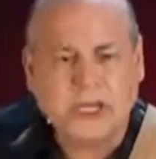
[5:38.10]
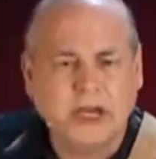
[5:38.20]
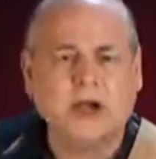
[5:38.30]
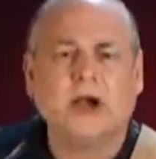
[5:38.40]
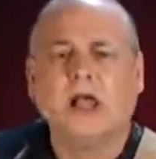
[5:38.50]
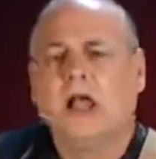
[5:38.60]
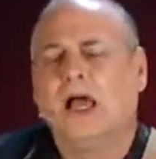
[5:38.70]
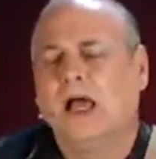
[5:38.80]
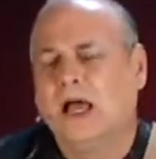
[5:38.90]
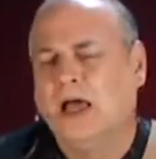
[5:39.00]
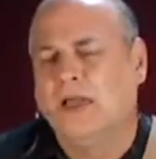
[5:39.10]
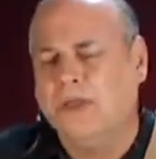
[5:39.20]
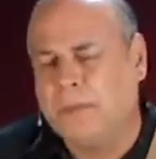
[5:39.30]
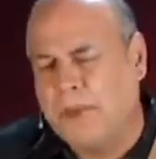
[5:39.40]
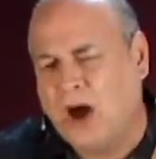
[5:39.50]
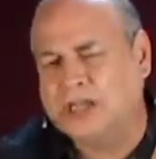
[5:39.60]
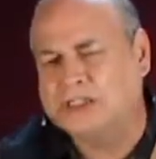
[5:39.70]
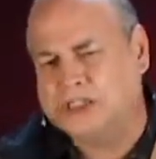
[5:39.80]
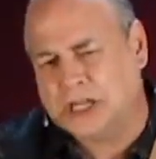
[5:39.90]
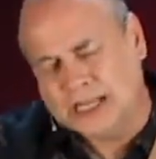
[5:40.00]
hear the
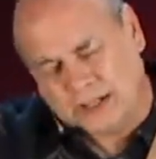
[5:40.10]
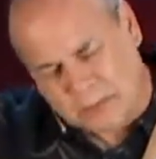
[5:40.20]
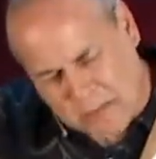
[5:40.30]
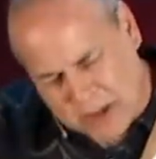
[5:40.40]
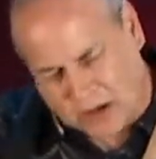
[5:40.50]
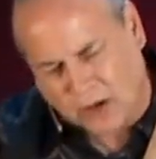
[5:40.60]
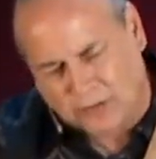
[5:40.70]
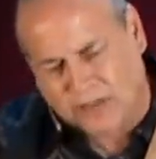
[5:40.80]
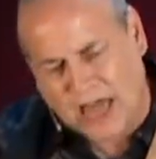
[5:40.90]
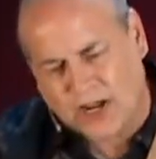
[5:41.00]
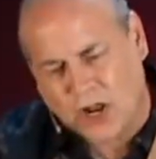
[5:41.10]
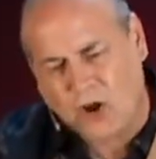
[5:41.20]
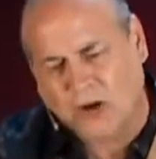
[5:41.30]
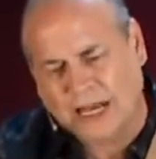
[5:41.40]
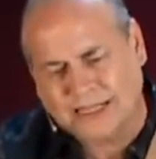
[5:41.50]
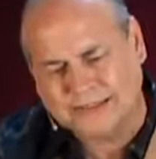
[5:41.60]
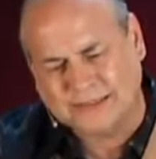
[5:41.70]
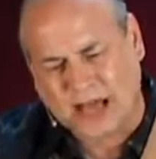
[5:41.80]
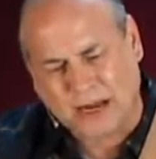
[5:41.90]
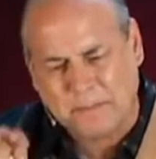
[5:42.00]
punch in the middle of that note, and it's
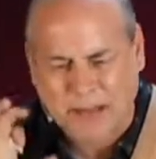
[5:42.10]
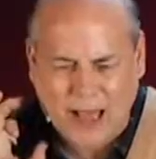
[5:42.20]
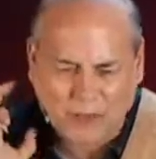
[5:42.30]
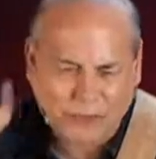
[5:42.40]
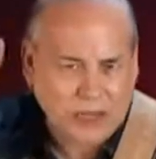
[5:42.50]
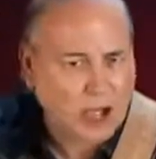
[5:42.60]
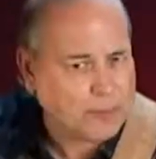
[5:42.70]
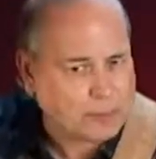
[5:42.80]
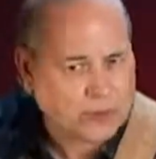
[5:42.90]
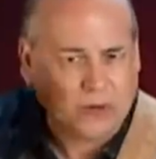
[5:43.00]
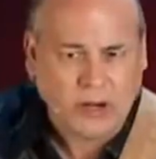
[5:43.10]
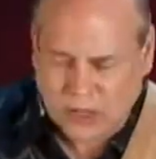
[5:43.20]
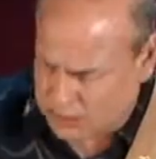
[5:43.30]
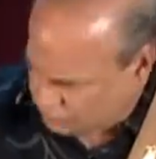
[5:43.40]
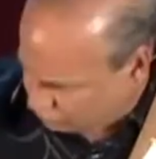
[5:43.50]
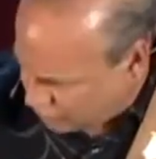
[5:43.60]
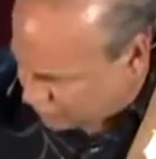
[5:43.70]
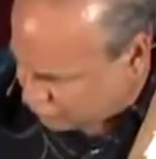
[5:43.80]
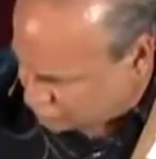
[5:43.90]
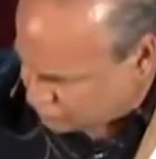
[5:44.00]
not about the upper
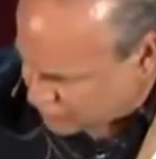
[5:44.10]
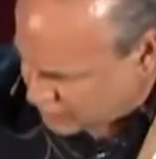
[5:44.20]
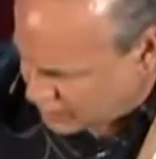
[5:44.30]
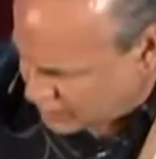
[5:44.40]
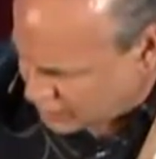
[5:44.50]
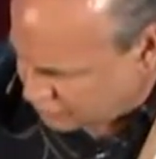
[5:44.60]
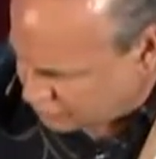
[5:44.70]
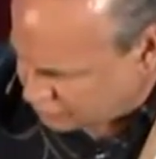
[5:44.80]
stuff, which we're going to hear. If you